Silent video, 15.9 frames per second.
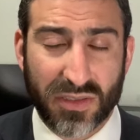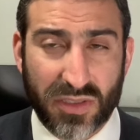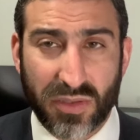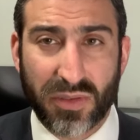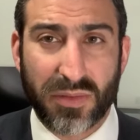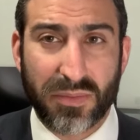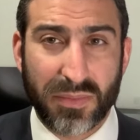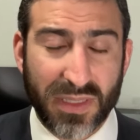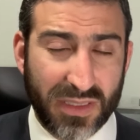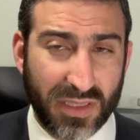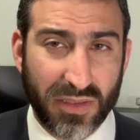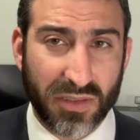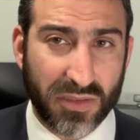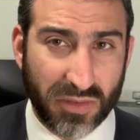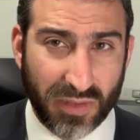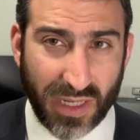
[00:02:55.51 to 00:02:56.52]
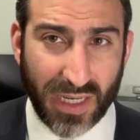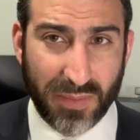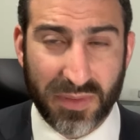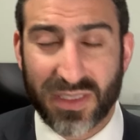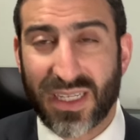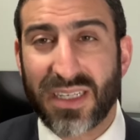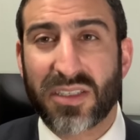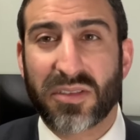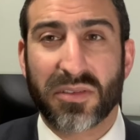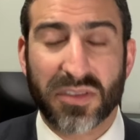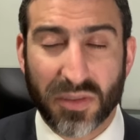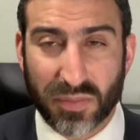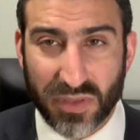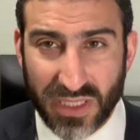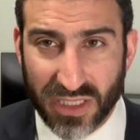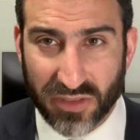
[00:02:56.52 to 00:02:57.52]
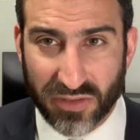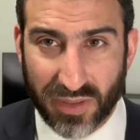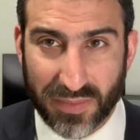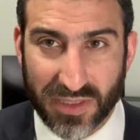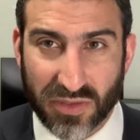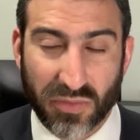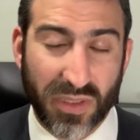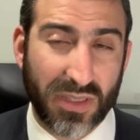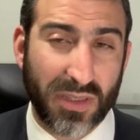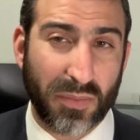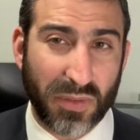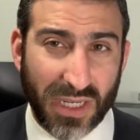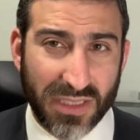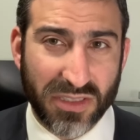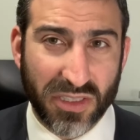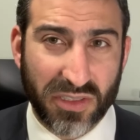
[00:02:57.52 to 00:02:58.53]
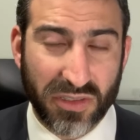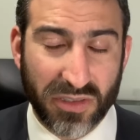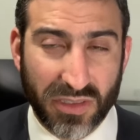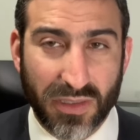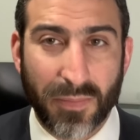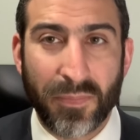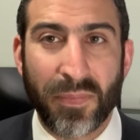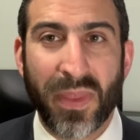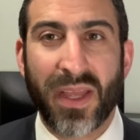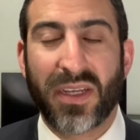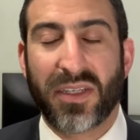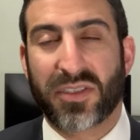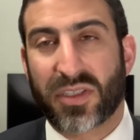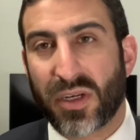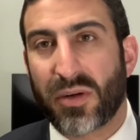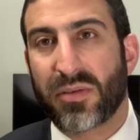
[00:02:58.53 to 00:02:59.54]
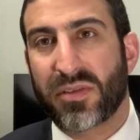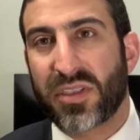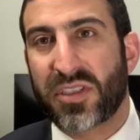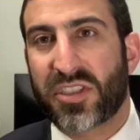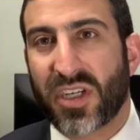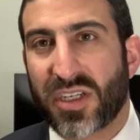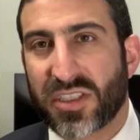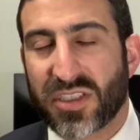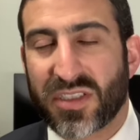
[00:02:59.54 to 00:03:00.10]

to admit to their crimes and enter into plea agreements with the prosecutor, so the judge is